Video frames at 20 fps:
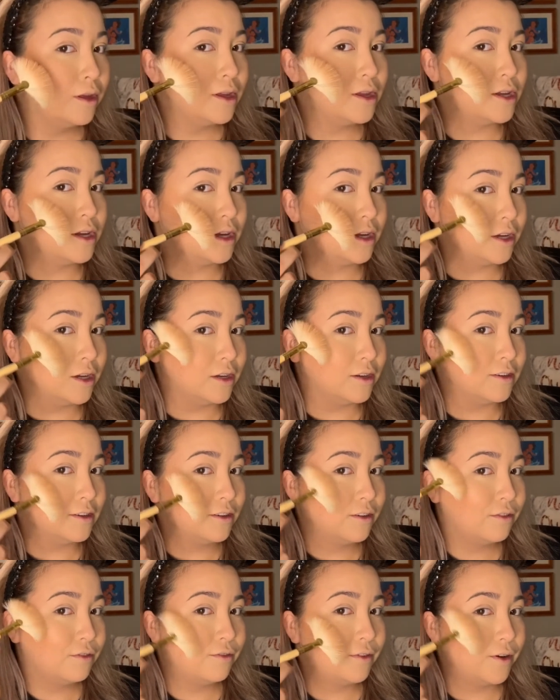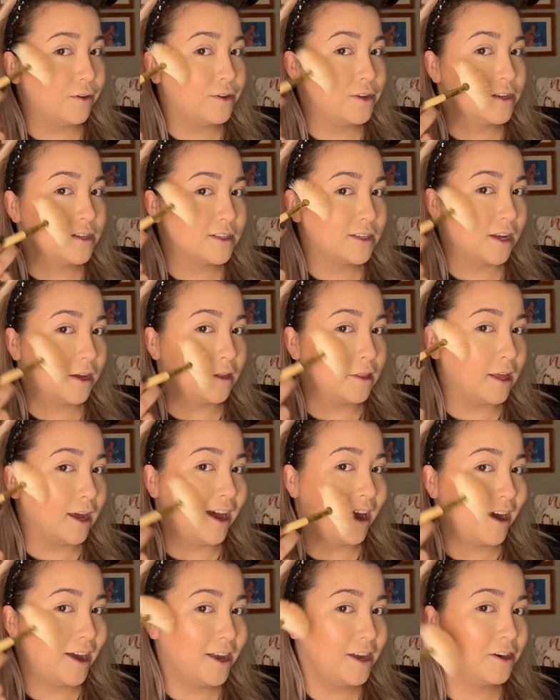and focus on the
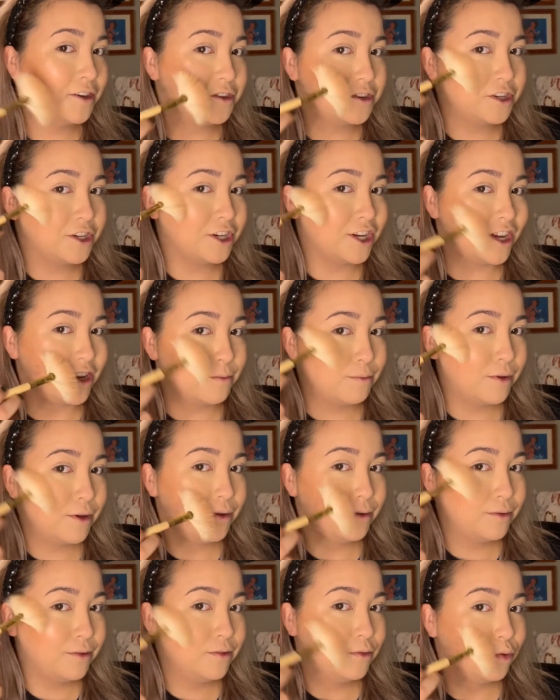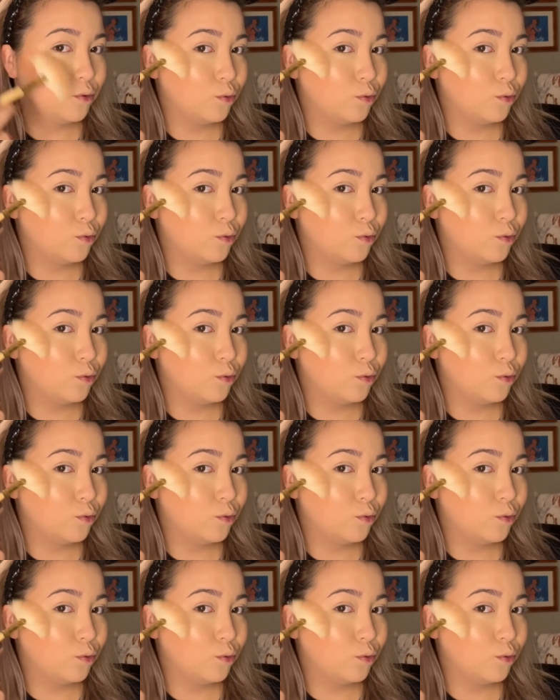higher cheekbone,